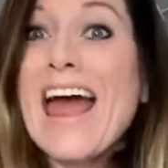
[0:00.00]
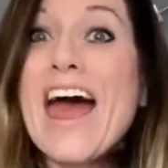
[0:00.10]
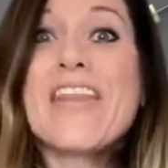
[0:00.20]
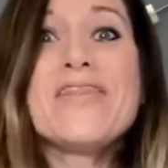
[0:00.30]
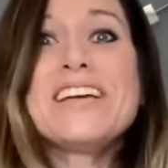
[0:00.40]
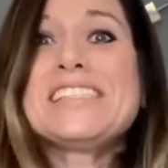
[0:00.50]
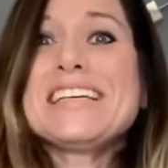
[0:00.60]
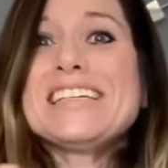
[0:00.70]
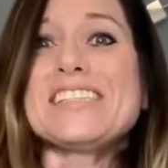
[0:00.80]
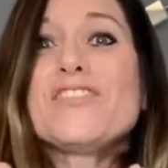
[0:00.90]
This
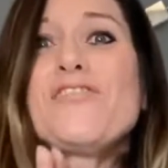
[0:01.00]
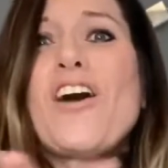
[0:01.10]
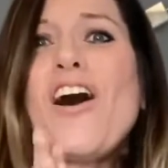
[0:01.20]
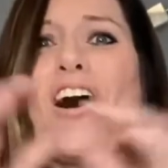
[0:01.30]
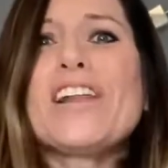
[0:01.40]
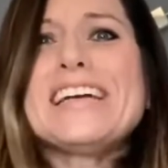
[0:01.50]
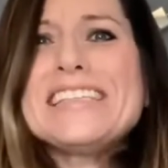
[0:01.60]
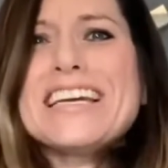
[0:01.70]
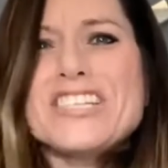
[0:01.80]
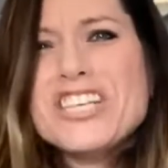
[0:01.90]
is the fall
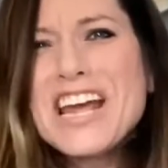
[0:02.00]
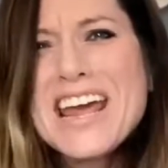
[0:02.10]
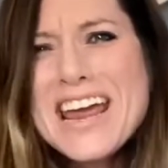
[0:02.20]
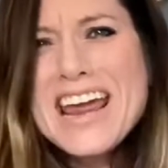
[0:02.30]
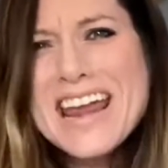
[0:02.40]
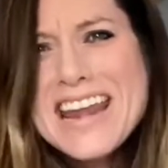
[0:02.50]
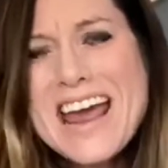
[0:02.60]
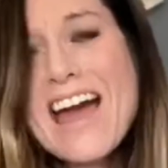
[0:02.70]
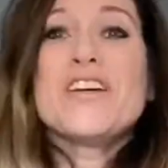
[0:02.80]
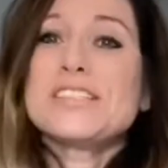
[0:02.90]

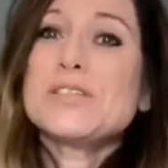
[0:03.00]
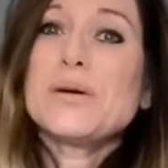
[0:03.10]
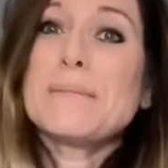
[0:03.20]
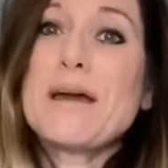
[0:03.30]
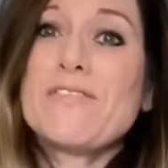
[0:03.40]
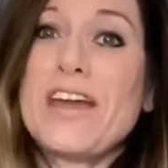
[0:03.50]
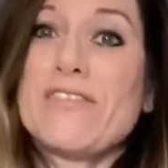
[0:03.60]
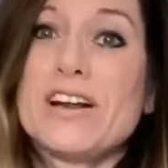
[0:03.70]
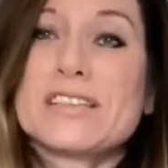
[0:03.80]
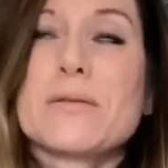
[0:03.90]
edition. This is one of my
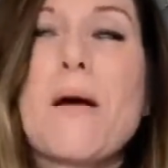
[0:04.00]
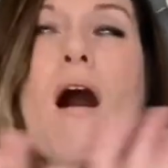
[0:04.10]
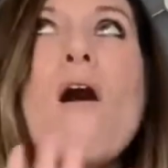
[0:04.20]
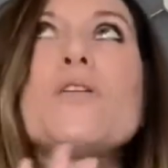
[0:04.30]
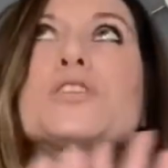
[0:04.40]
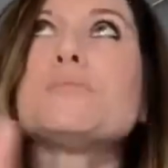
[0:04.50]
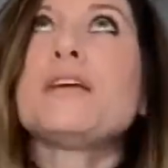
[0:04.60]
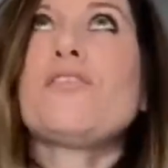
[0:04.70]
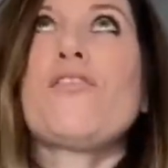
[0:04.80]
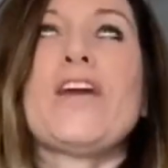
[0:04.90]
favorites,
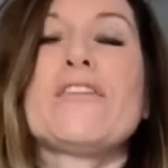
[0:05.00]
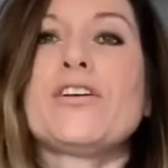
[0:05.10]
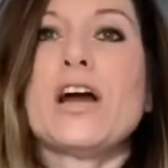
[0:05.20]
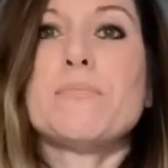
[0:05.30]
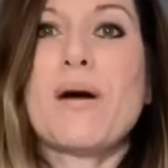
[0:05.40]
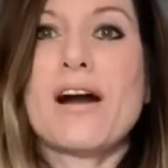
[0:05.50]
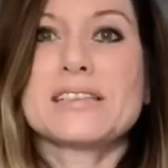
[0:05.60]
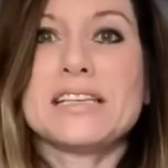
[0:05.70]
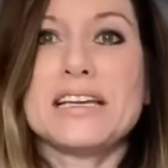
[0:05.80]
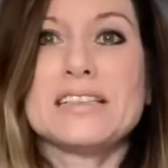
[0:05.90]
ultimate favorite
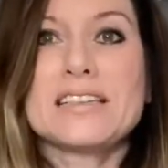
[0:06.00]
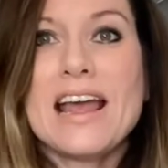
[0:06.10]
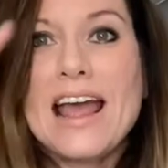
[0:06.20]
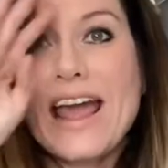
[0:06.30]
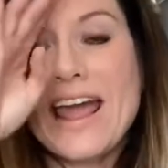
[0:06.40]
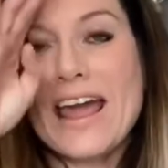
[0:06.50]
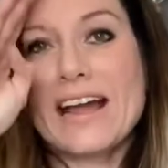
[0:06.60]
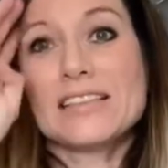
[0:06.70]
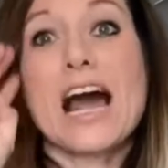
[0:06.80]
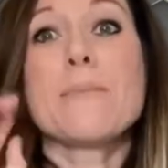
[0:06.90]
unboxings,
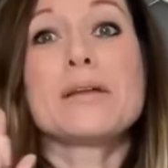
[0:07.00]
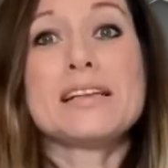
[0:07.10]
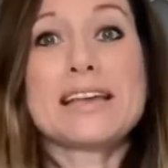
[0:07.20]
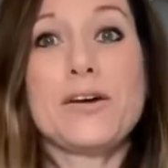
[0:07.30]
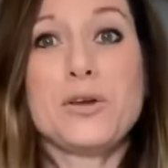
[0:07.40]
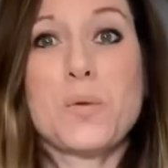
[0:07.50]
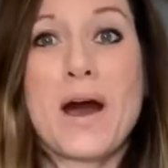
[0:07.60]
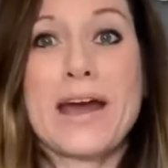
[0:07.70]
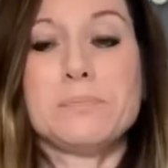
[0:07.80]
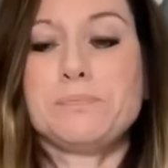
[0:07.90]
and I'm gonna tell you
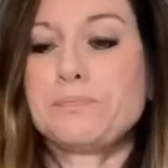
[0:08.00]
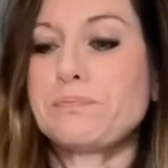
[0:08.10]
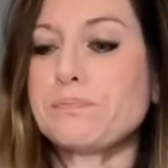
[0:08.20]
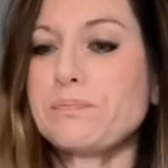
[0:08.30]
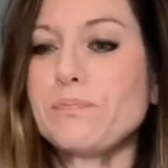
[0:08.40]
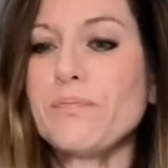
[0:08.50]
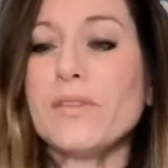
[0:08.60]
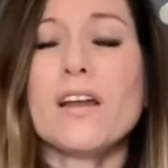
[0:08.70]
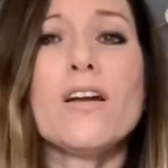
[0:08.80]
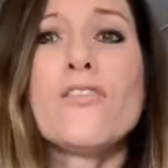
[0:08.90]
why.
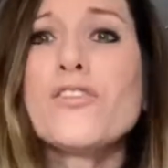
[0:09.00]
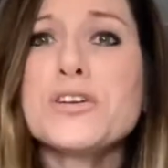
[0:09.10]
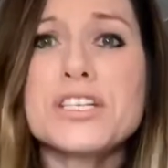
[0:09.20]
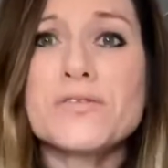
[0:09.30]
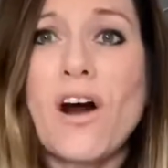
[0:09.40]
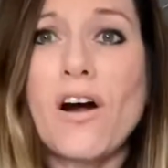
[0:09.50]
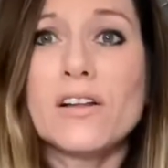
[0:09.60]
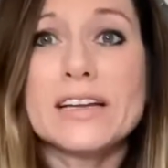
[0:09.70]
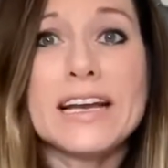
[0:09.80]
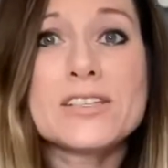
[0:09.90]
First of
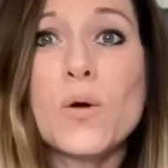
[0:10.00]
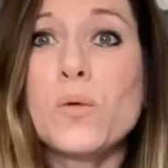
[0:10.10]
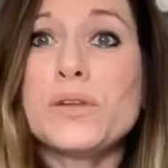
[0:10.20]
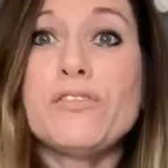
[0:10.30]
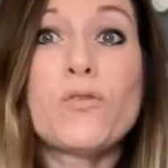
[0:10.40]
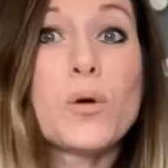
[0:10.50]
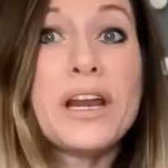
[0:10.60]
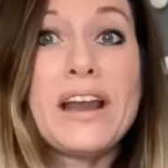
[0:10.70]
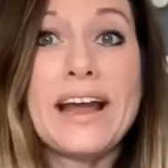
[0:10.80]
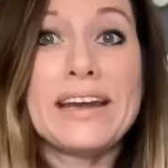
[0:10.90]
all, it's only
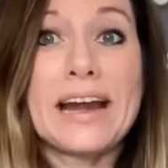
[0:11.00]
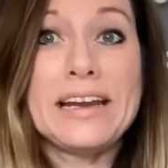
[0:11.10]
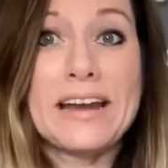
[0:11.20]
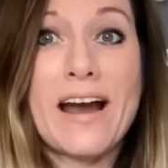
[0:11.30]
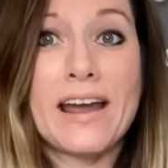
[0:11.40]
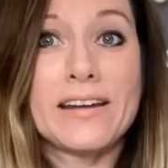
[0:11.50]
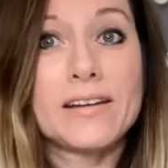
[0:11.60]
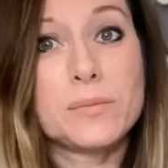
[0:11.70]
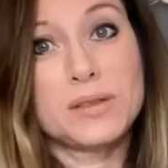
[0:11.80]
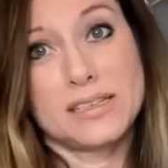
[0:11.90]
$49.99
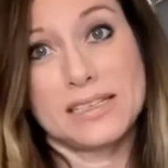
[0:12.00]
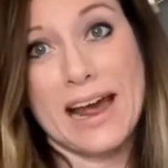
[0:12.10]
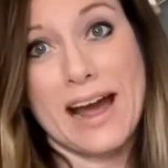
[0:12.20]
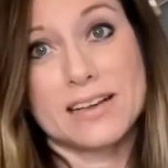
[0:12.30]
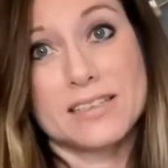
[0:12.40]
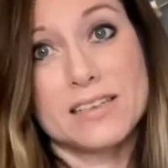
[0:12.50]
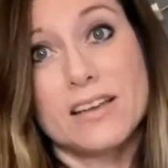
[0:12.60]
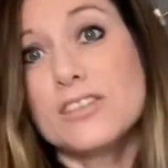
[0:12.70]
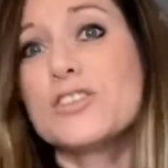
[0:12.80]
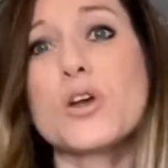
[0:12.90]
plus tax.
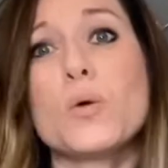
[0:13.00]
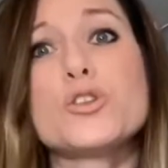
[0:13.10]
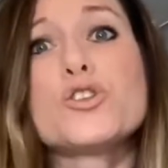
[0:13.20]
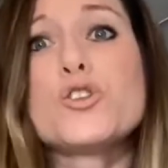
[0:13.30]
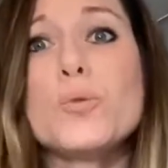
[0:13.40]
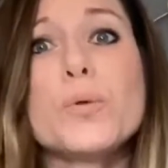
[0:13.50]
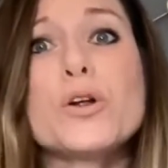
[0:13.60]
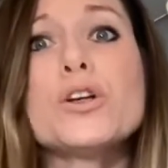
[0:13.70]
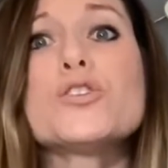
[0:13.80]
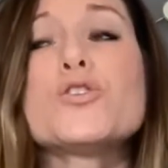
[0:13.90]
So it's
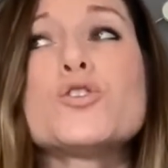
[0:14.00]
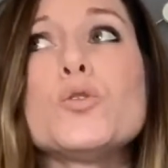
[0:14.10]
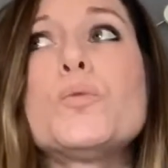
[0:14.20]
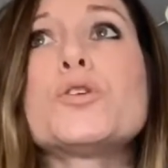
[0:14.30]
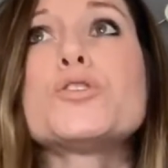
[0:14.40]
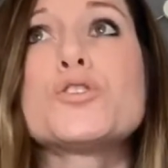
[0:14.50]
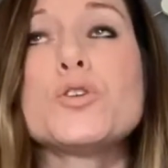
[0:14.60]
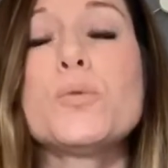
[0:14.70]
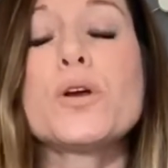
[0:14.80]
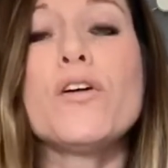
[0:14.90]
super, super,
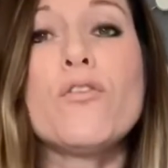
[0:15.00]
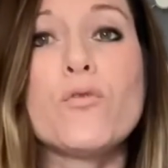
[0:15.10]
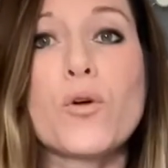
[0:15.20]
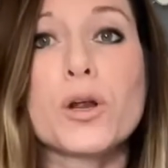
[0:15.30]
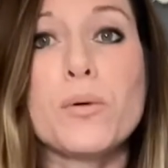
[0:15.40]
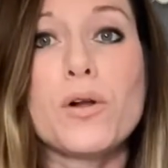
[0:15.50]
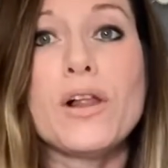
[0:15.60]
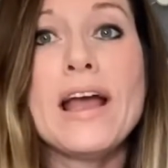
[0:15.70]
super affordable.